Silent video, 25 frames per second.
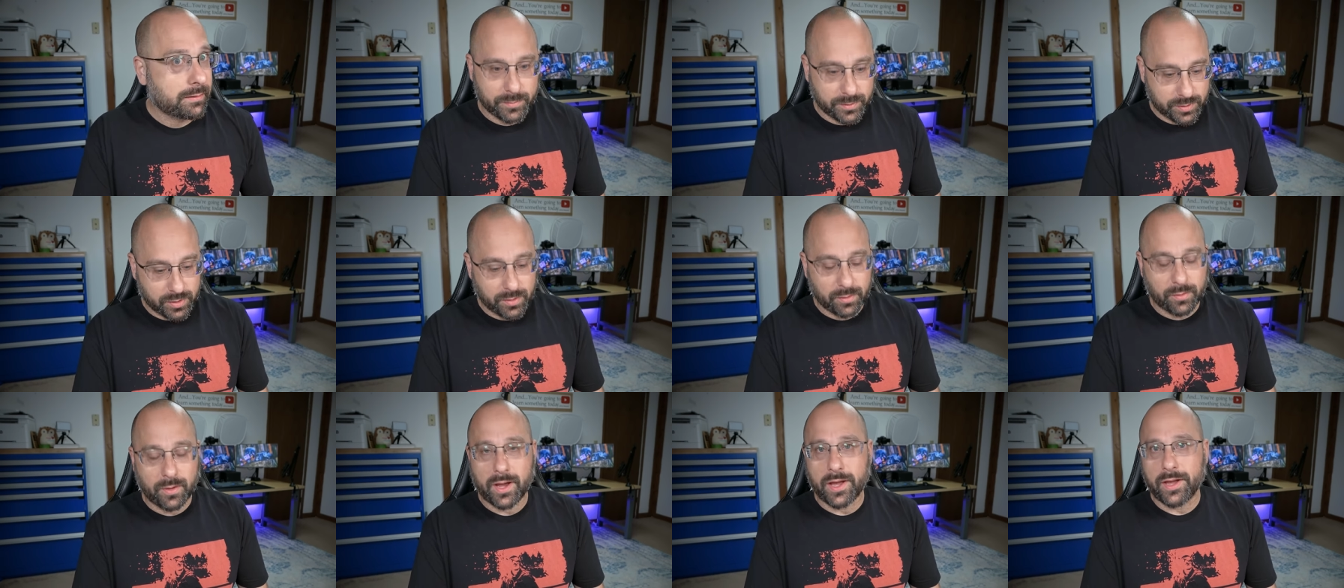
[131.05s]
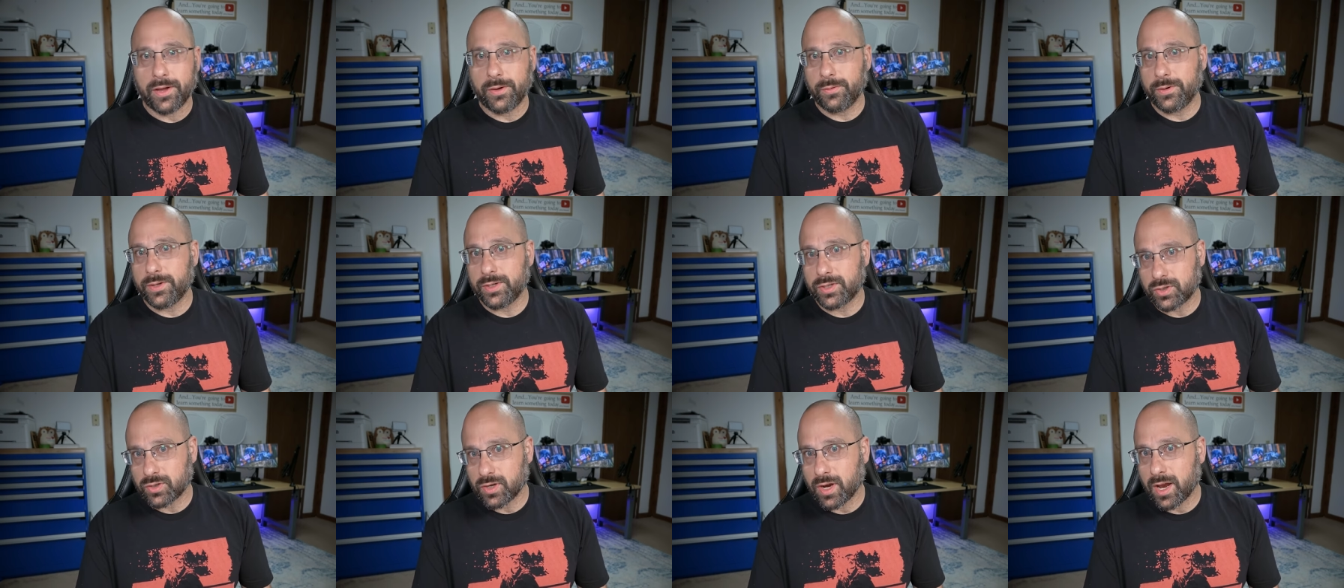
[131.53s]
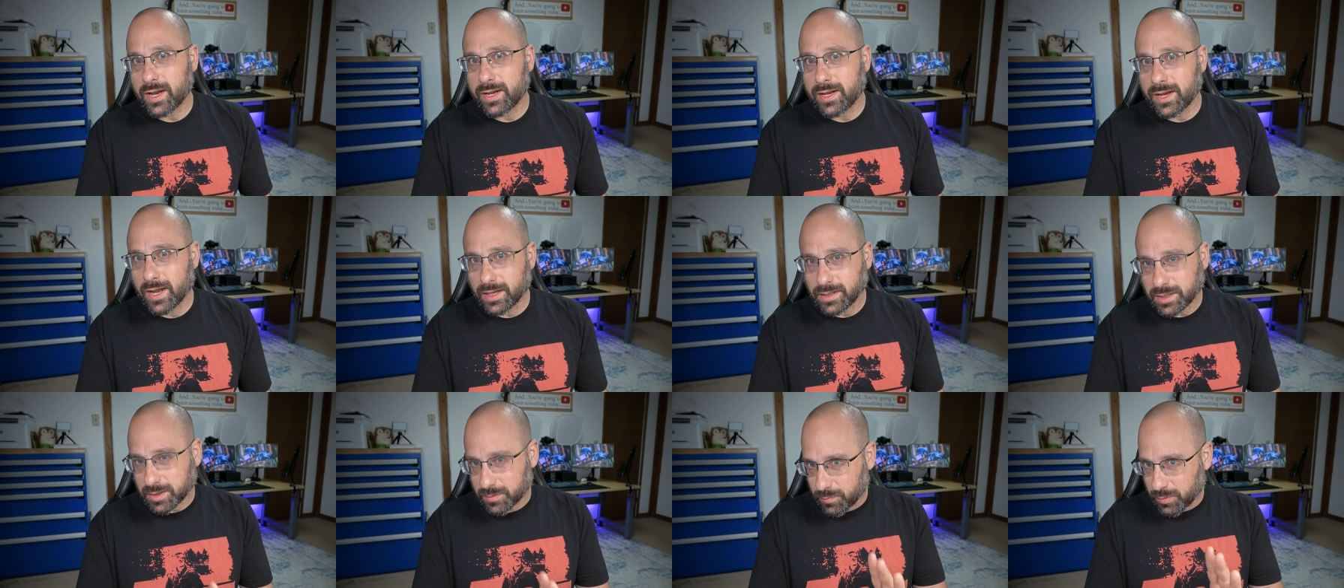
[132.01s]
So I always try
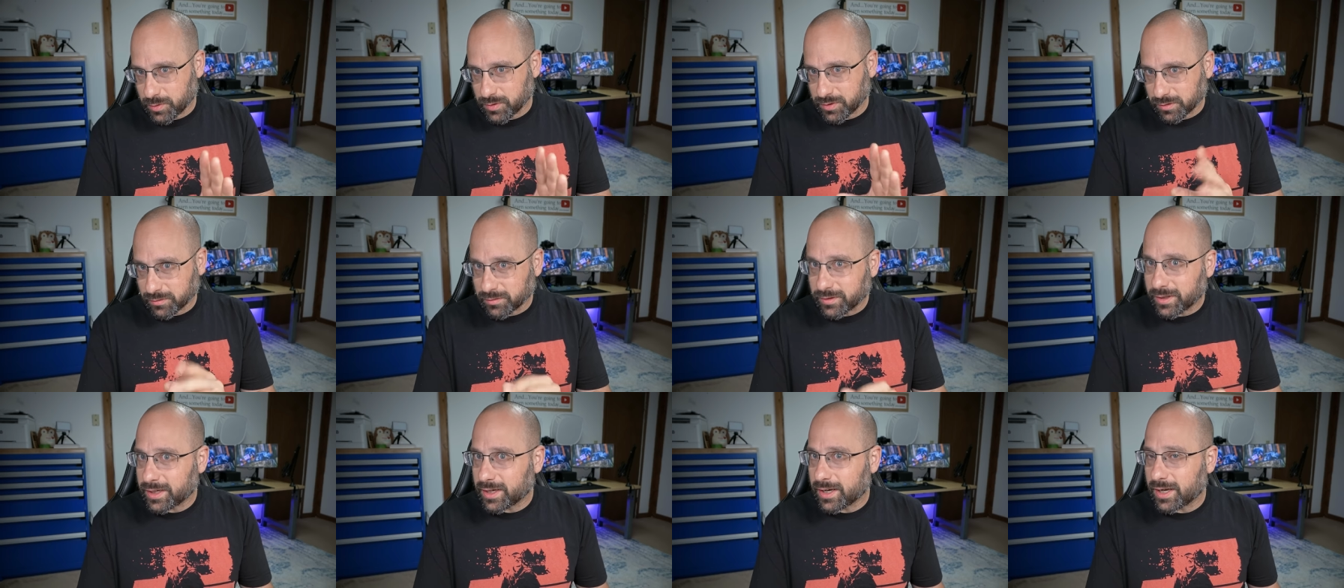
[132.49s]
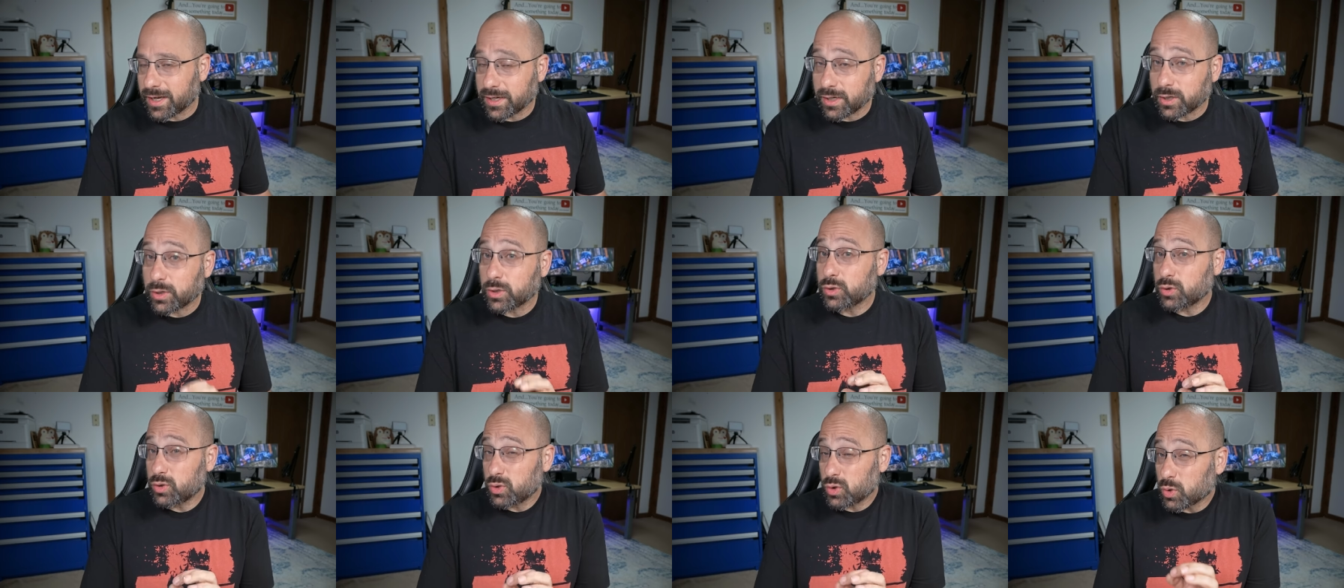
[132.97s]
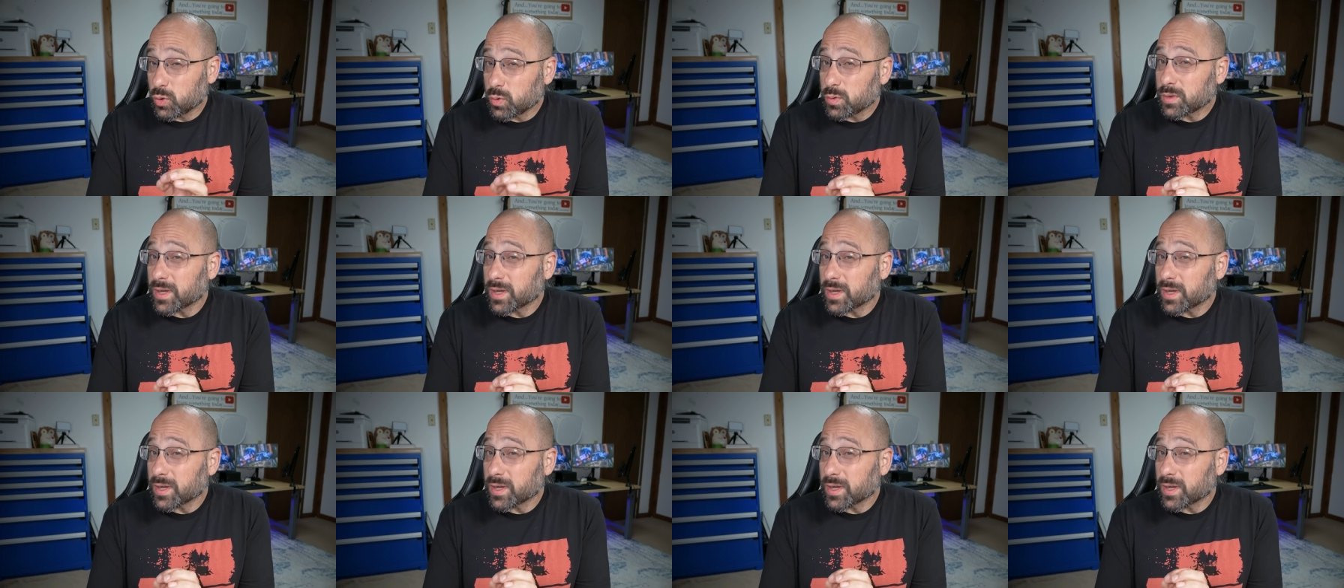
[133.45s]
not to put the lid on too